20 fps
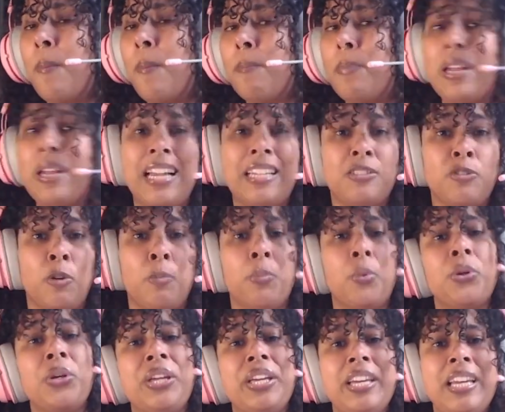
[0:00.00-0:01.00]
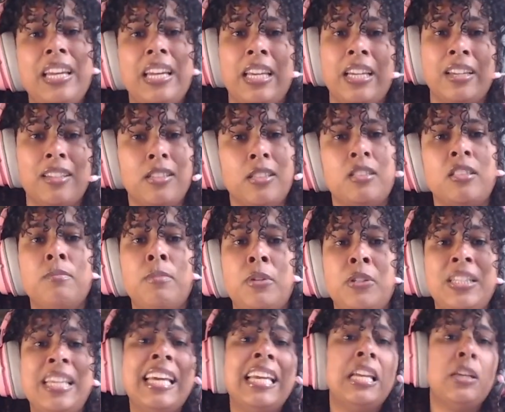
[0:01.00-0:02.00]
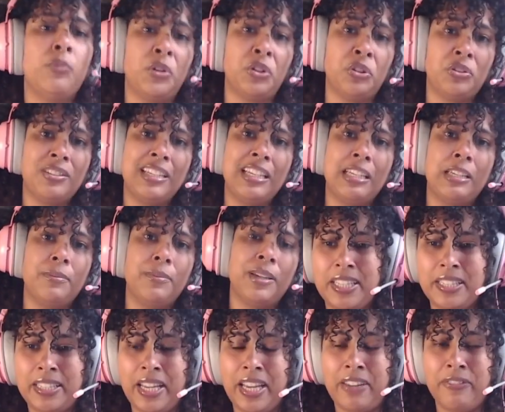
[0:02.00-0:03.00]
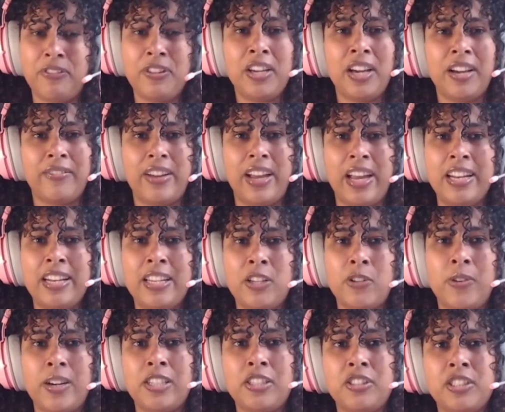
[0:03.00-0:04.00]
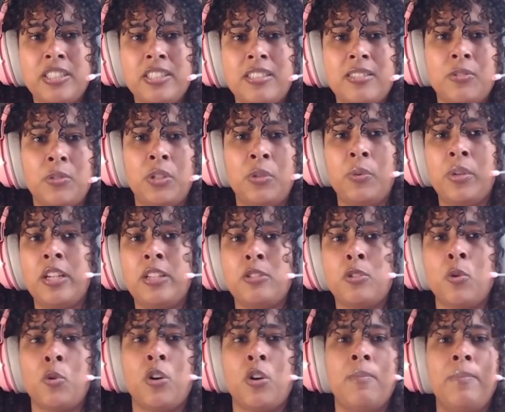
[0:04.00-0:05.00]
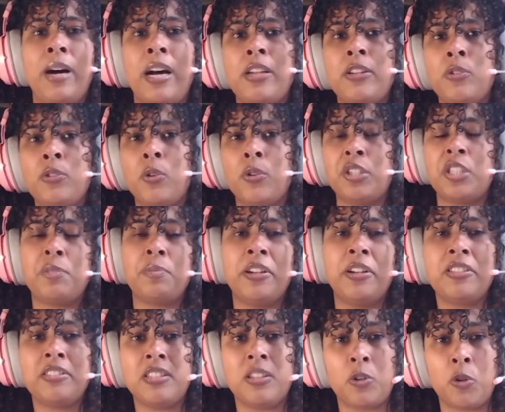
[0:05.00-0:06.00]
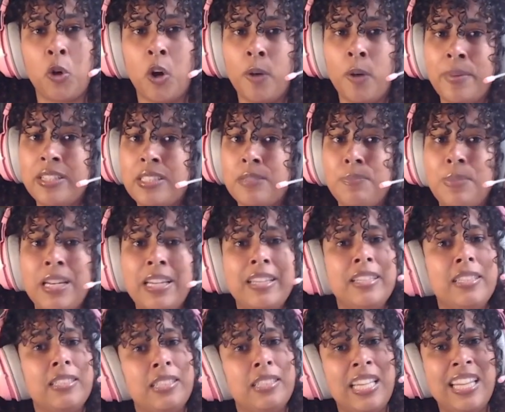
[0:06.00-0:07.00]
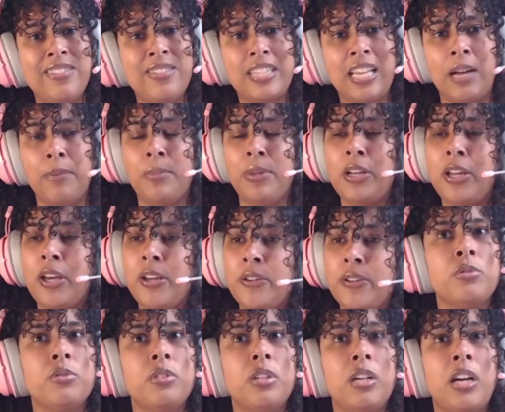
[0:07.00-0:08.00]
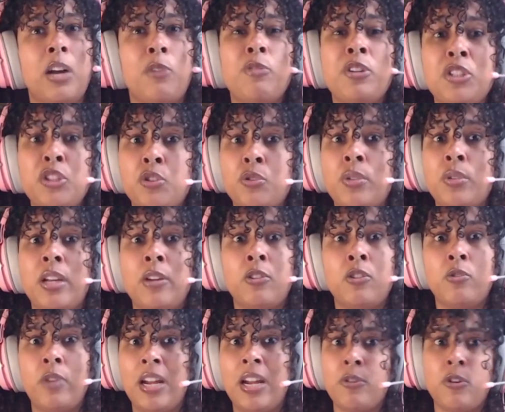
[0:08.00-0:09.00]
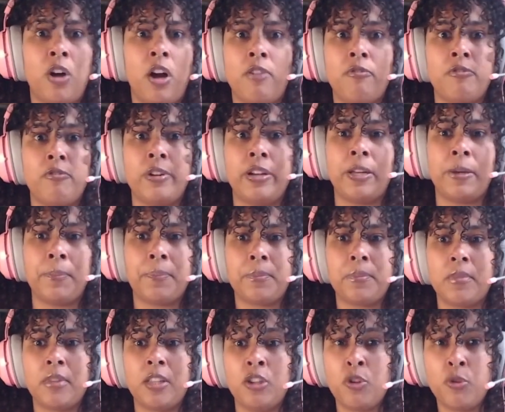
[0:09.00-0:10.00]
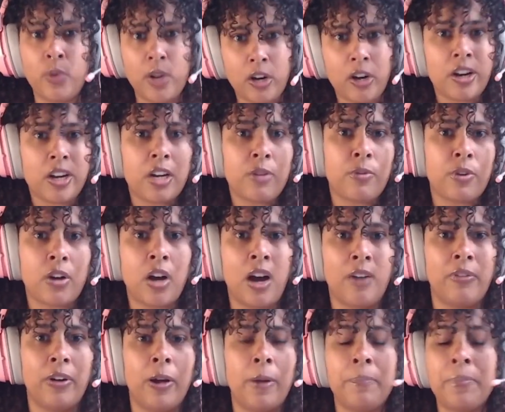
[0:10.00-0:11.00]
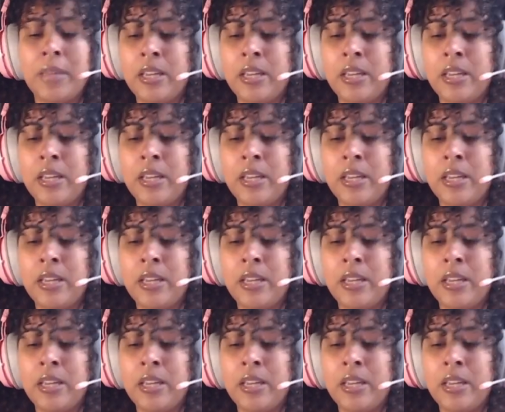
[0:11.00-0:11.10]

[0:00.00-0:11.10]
but that's your body healing. It does the most healing when you sleep. Yeah, if you have any questions or you want to talk about your experience in the comments, please leave it down below. I wish you a great recovery. You are going to recover.